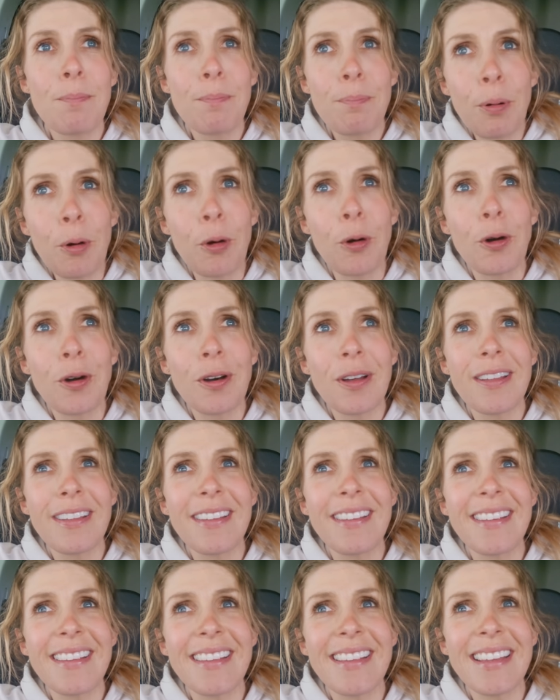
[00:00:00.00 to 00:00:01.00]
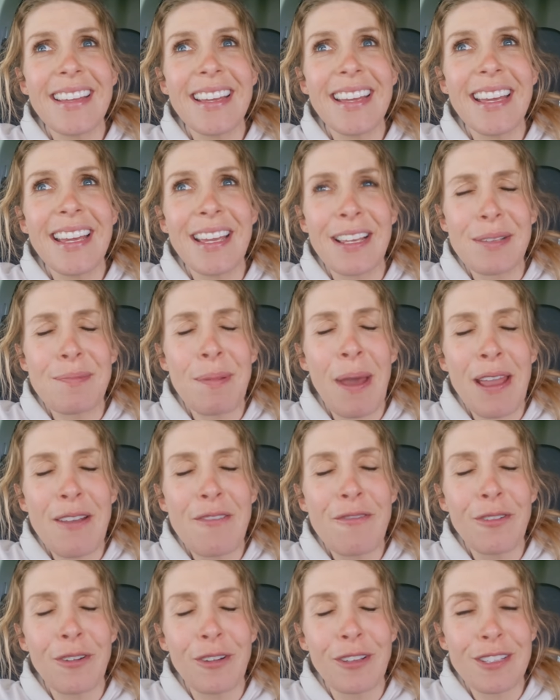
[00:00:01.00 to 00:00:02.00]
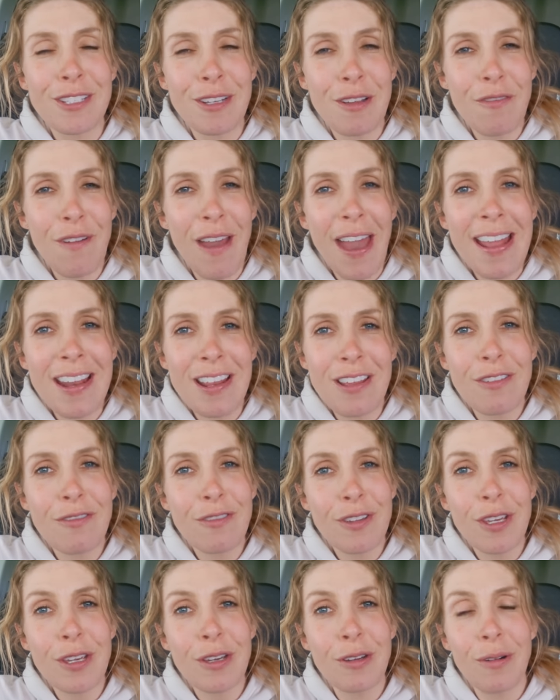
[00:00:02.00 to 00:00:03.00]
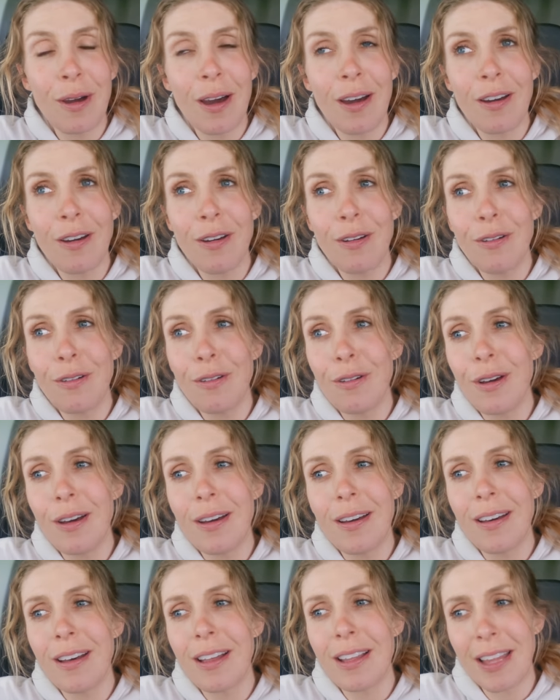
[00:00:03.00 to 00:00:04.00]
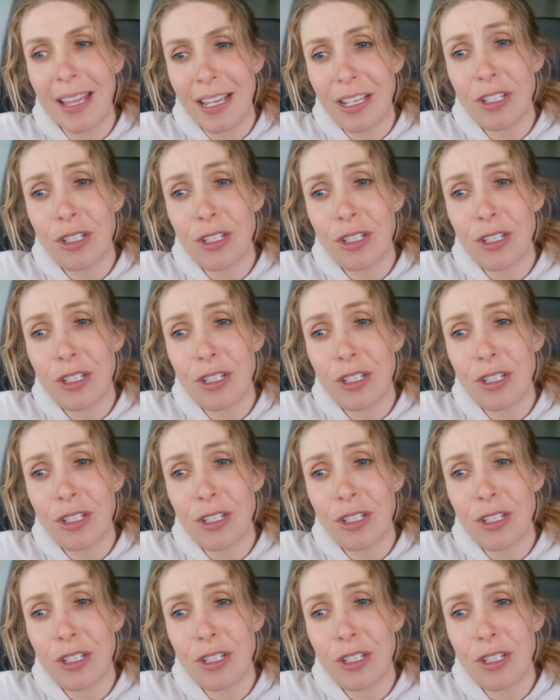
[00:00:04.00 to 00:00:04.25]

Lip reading: but it's painful. And so if any of you are like